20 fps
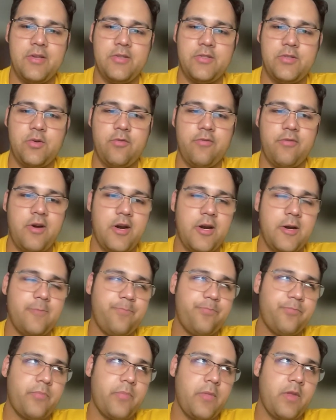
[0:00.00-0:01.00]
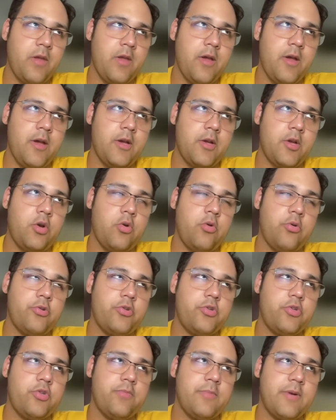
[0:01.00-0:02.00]
so far.
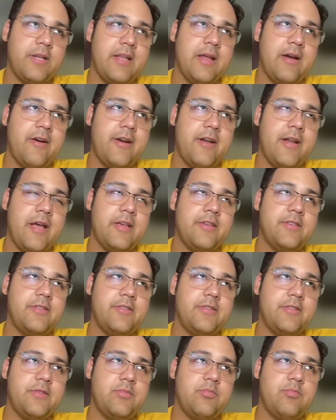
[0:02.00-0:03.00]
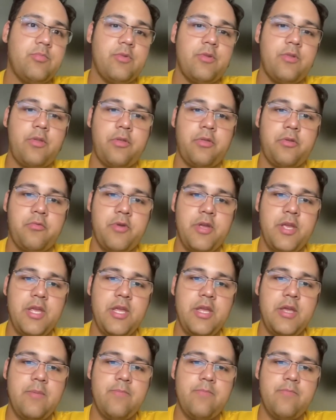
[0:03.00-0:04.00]
Coach McClaren has
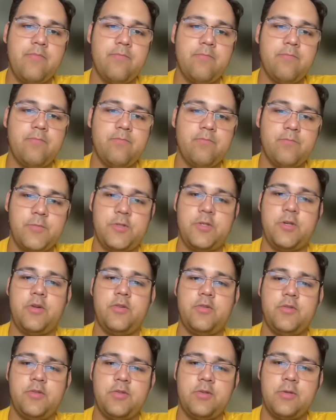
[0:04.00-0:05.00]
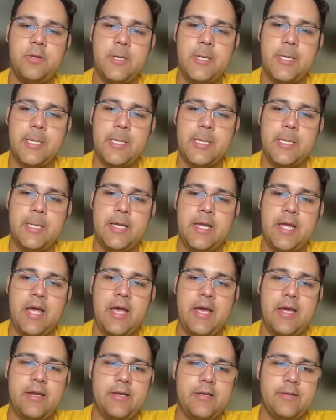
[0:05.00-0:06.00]
3 sons,
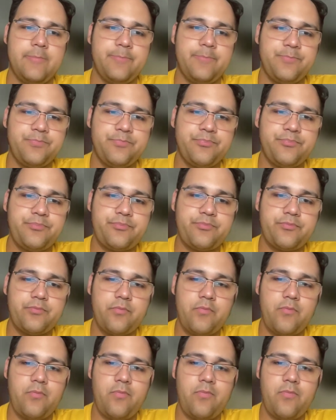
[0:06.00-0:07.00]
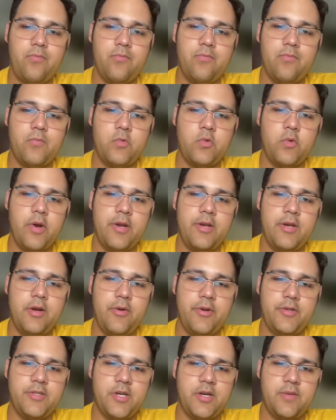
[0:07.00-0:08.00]
and right
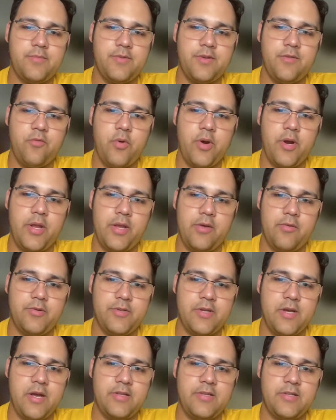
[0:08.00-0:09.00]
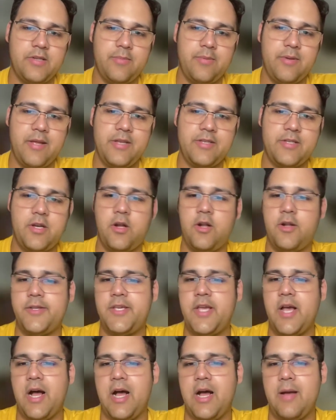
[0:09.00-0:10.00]
now, in terms of where he resides, there's a place called
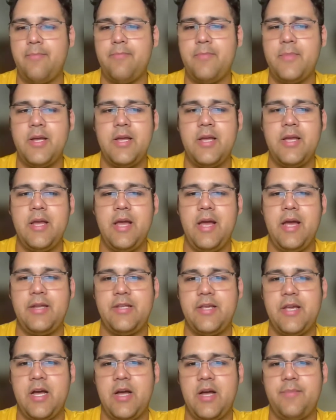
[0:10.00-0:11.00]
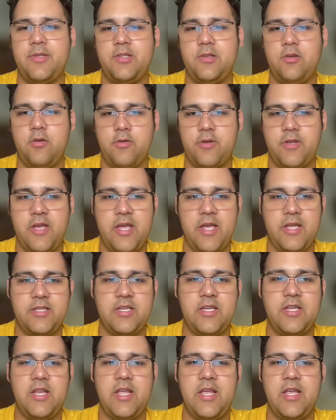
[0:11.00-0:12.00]
Yarm, and Yarm is
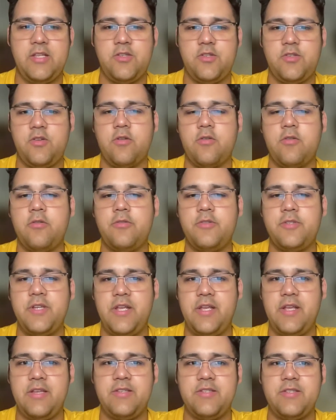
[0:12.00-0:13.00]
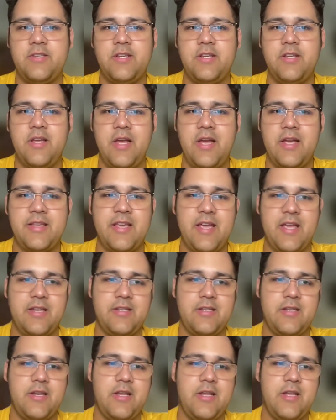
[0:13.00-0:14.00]
located in Stockton-on-Tees,
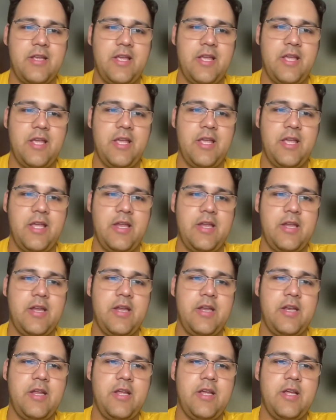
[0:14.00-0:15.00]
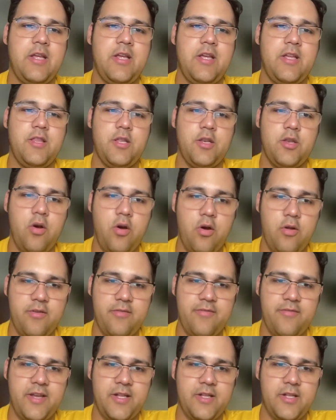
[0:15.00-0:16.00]
again, in the north
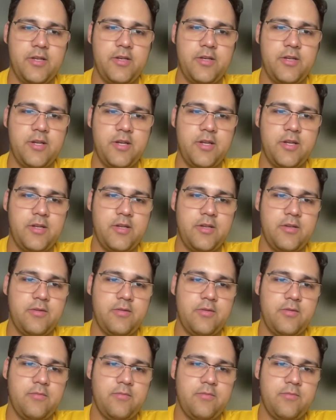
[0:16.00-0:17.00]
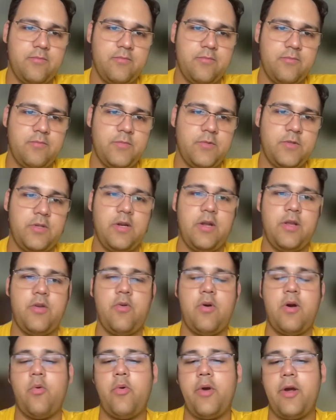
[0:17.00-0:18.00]
of England, so that
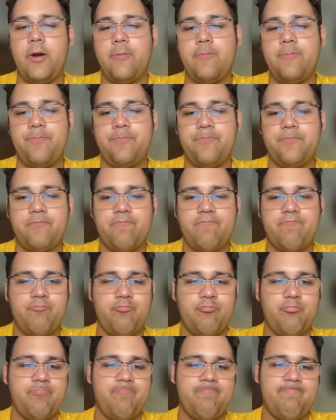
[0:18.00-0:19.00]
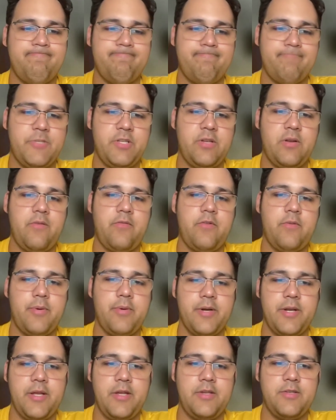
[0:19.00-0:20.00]
you are aware, so that
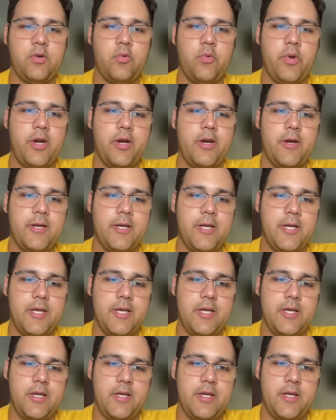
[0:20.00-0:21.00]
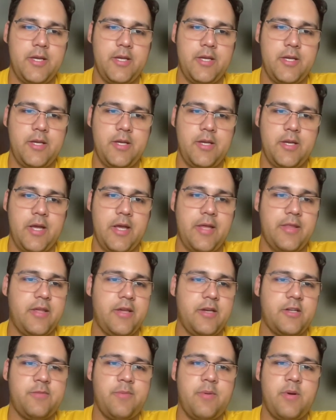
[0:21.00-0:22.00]
everybody is aware. Had
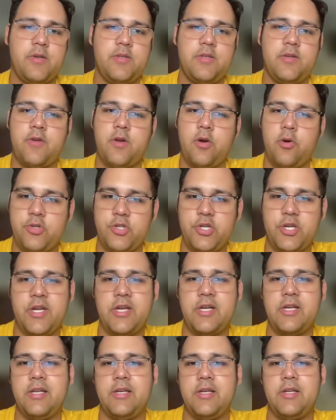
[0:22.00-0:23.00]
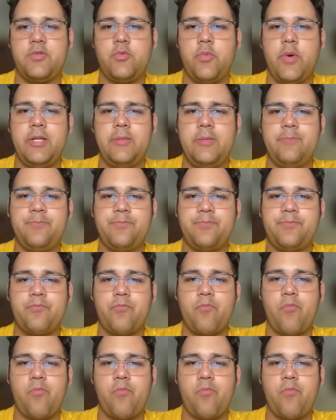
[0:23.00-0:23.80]
the experience of coaching England as well.